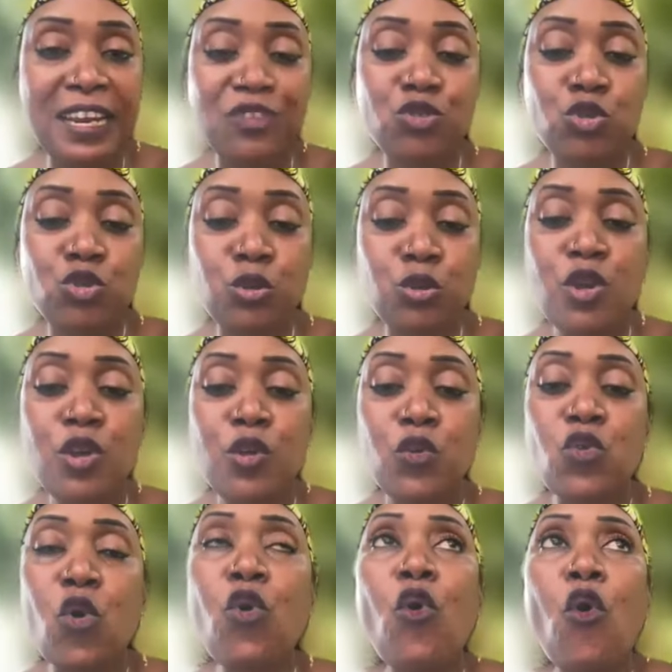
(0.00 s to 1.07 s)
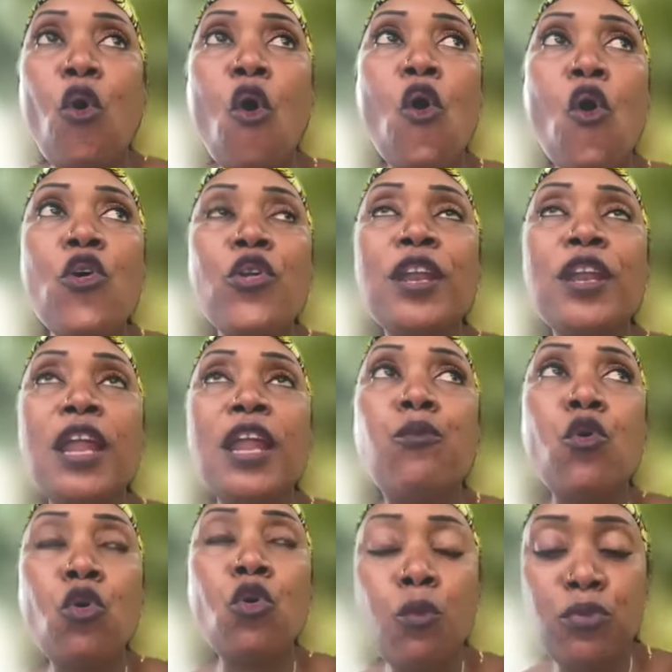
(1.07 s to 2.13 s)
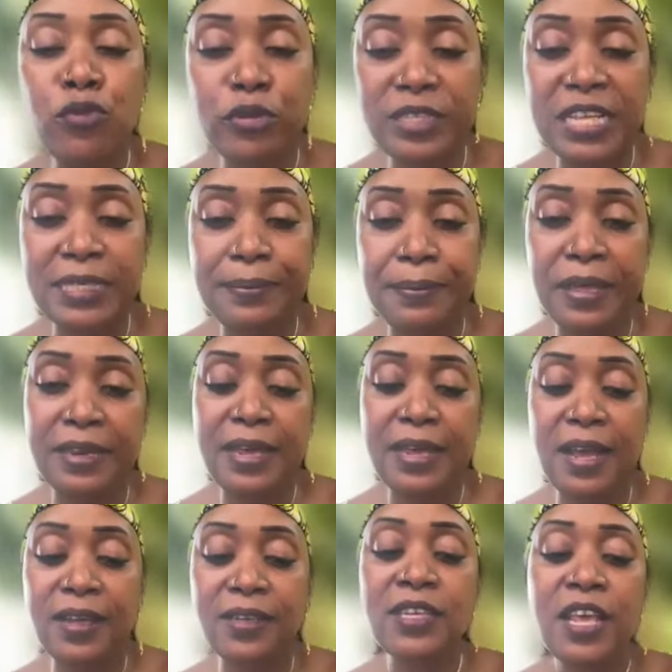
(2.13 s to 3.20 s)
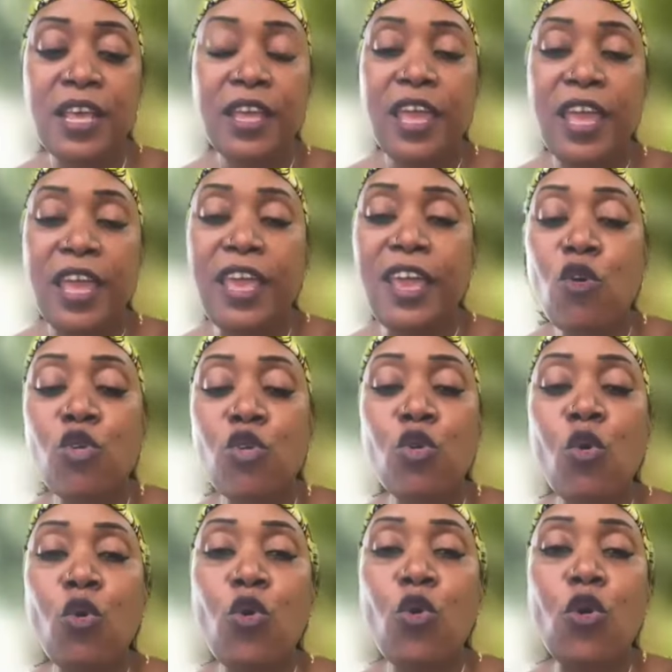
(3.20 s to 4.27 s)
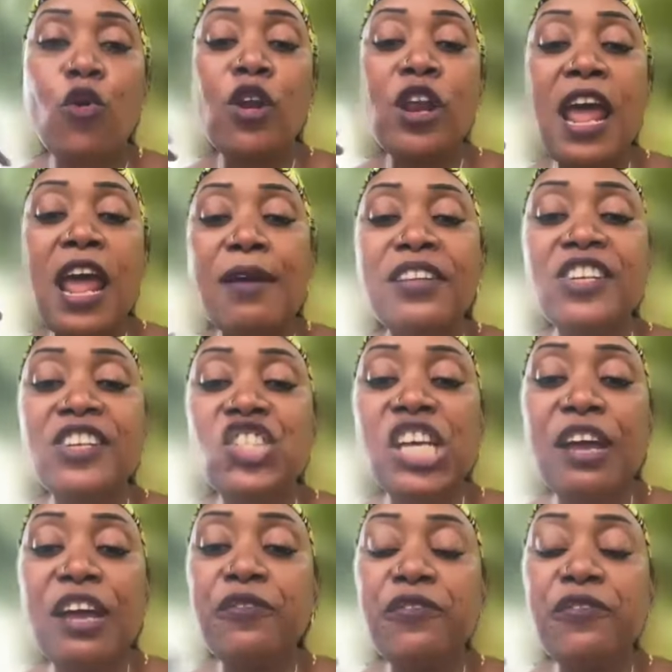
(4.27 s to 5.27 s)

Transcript: because we are in contact with nature, with the forest, and we have a lot of experience.